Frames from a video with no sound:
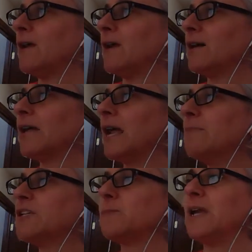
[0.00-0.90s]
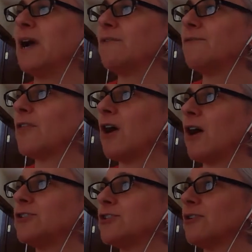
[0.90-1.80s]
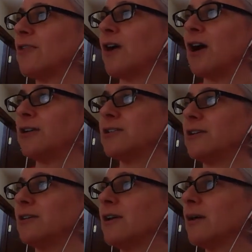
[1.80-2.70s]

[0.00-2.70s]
A game has begun for the hunter and the hunted.